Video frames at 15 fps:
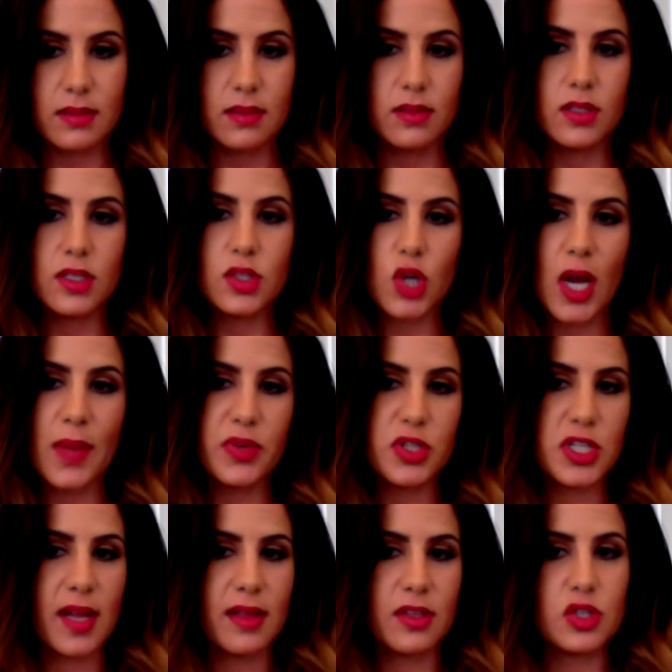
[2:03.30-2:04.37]
describe a
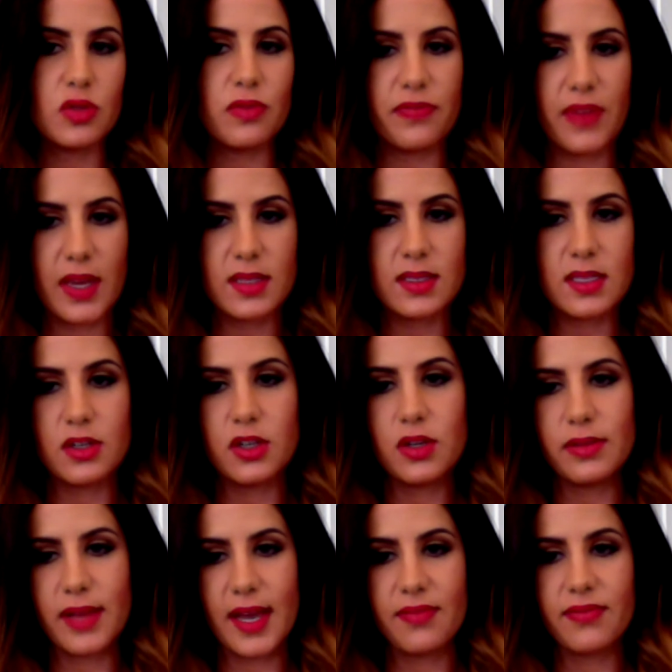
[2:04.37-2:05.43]
challenge you faced in your
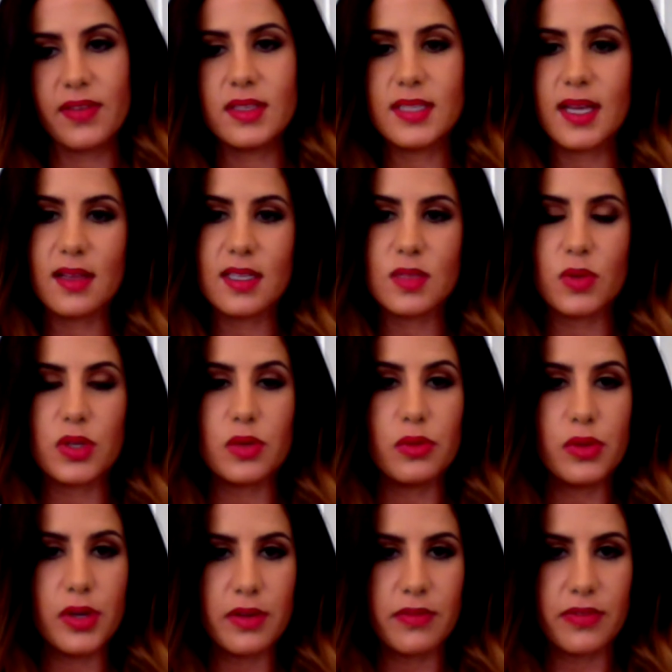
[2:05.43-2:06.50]
life and tell us what you
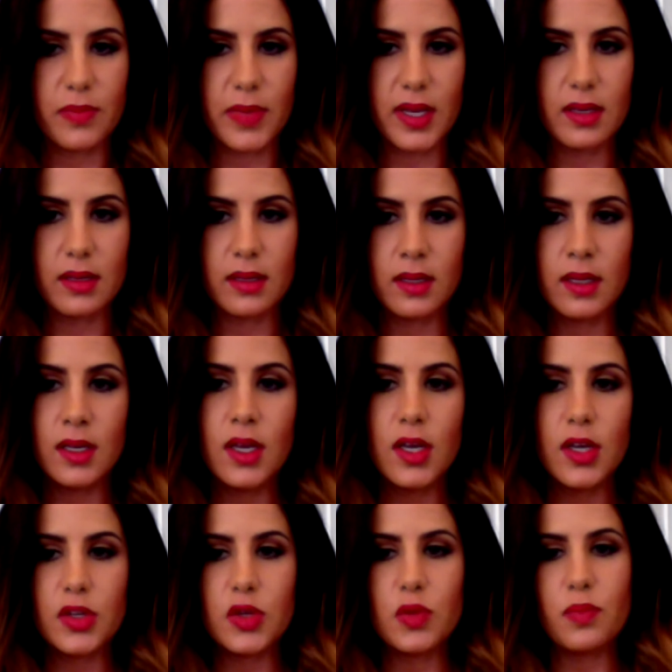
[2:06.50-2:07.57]
learned from it,
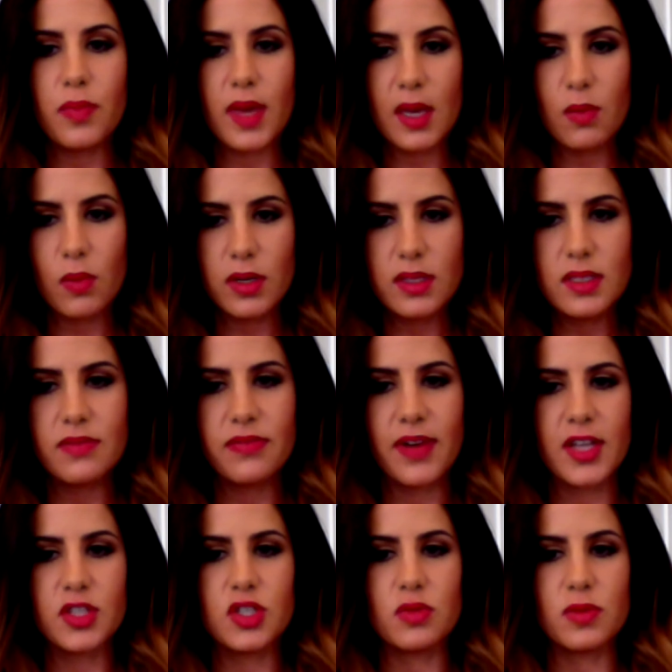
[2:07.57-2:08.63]
you may want to
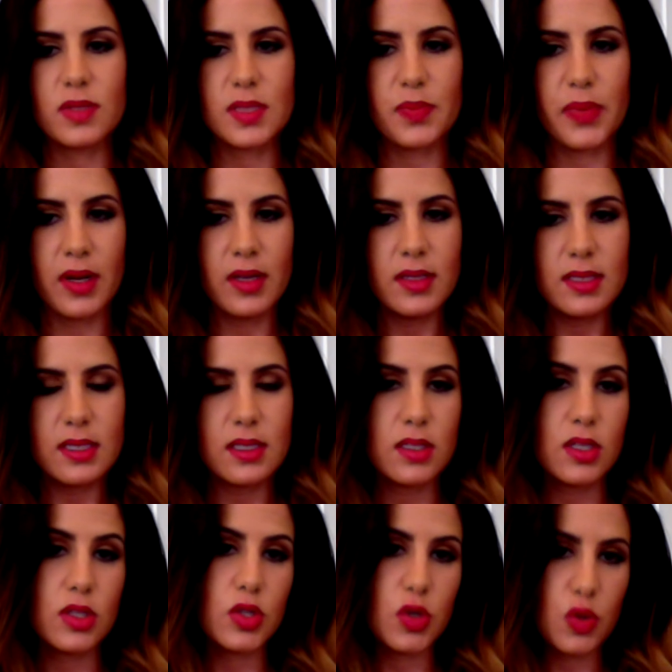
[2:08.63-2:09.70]
divide your response
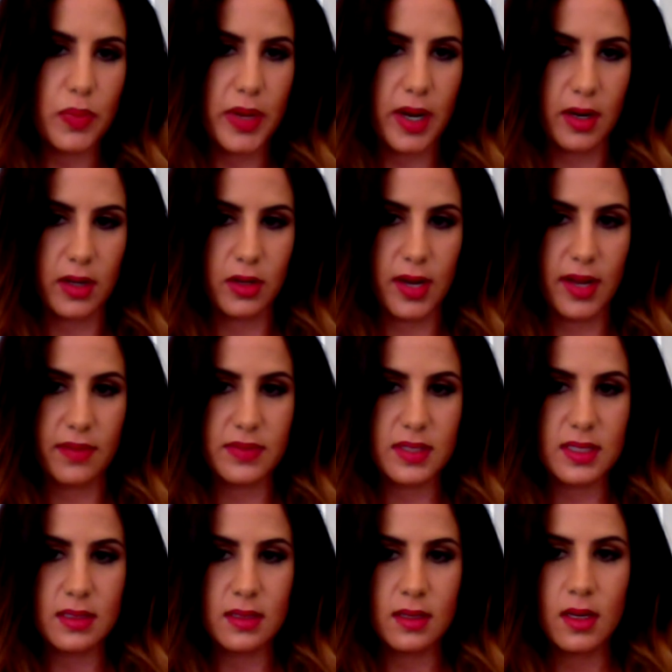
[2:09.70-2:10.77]
into 2 paragraphs.
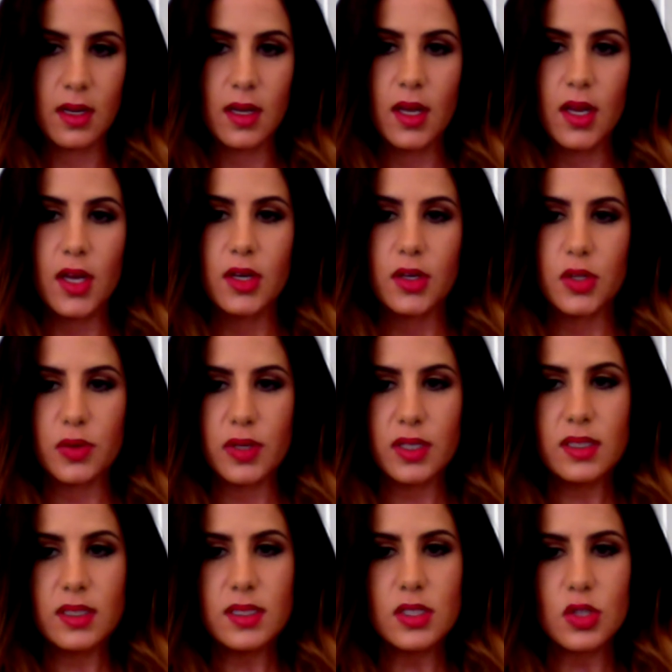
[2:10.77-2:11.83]
You
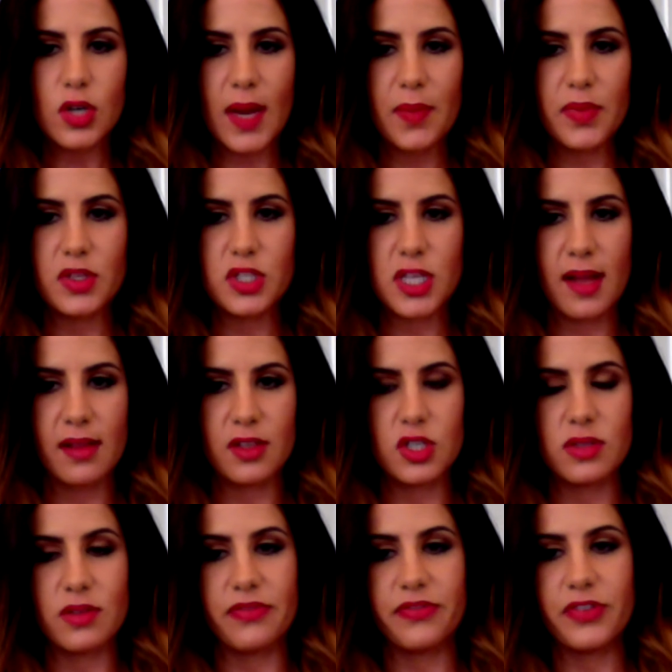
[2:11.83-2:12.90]
can describe the challenge
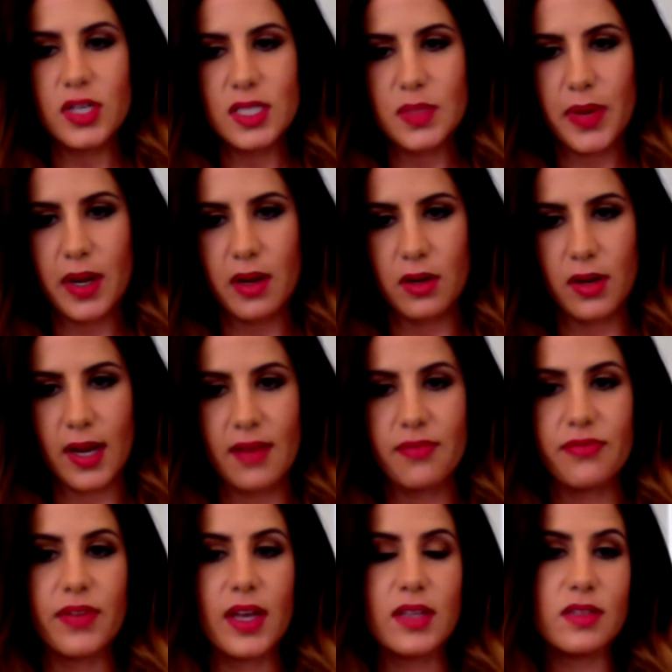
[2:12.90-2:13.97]
in the first
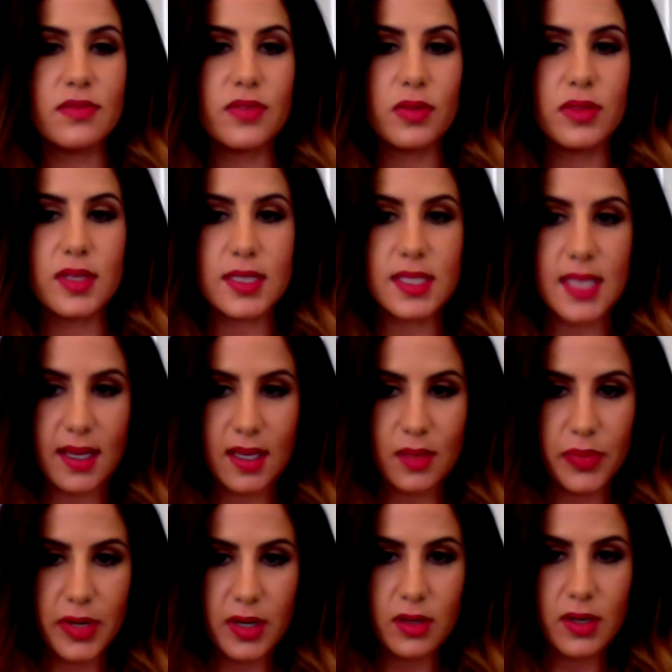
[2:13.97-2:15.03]
paragraph and devote the
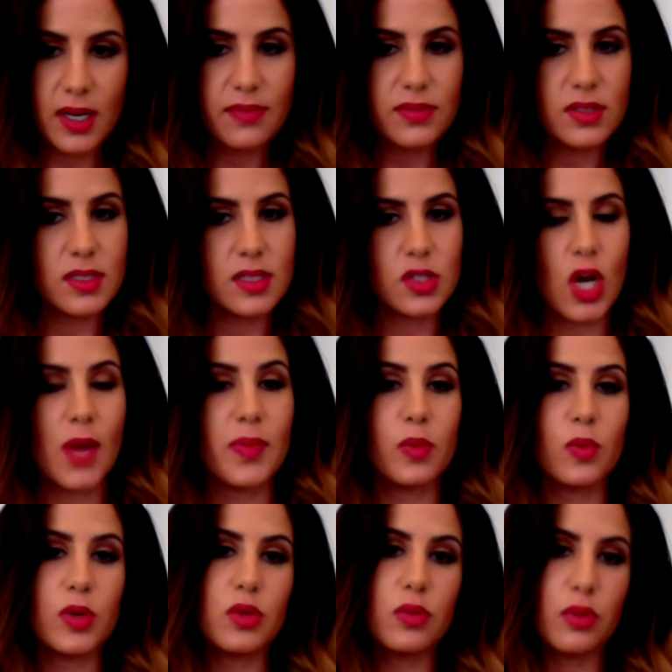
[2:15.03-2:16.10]
second paragraph to describing
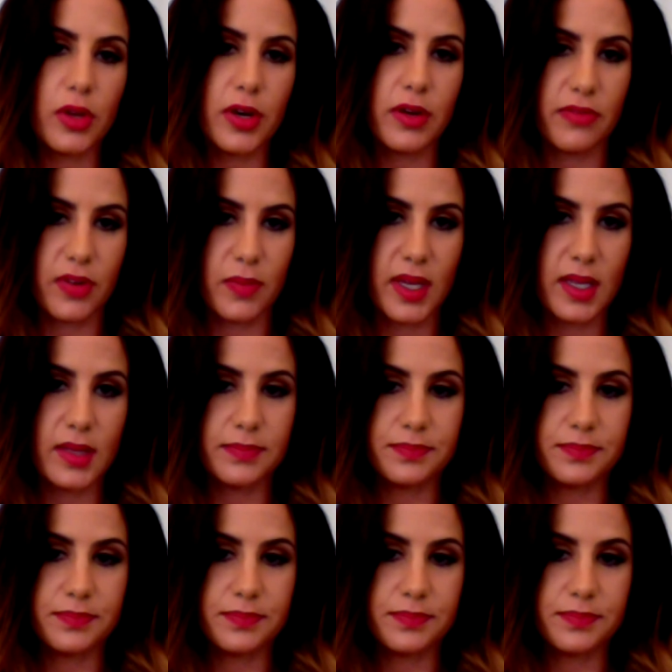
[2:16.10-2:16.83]
what you learned from it.